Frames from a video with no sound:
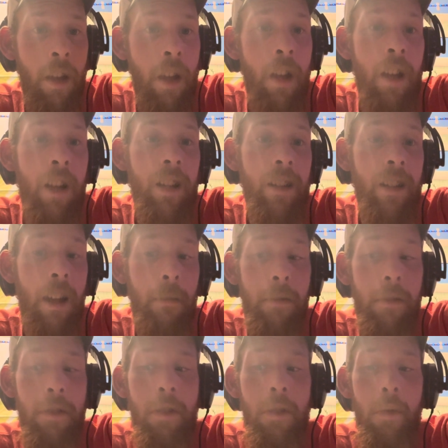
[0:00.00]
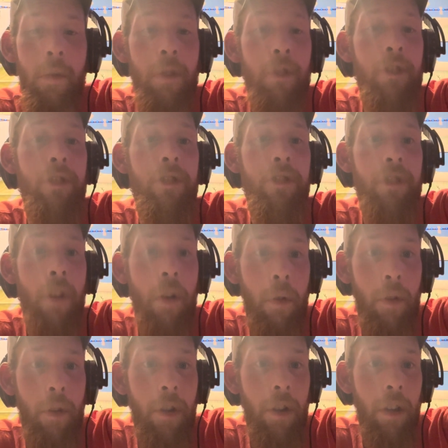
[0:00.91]
because I've been doing so
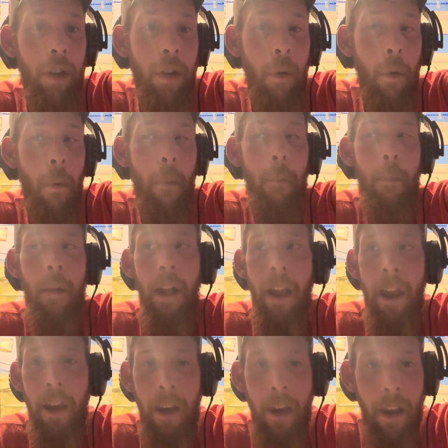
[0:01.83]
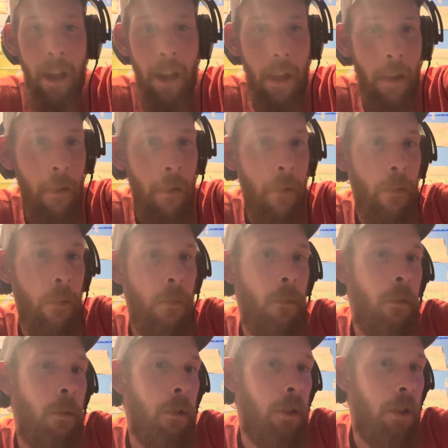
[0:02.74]
good on paying it
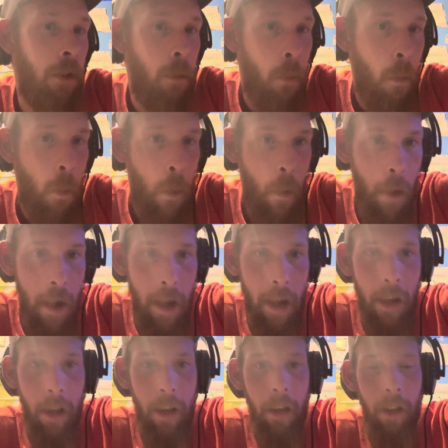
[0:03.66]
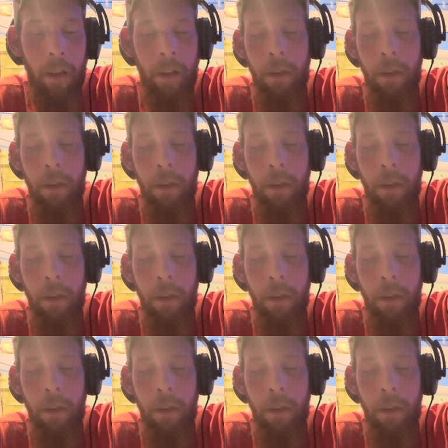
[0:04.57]
every week.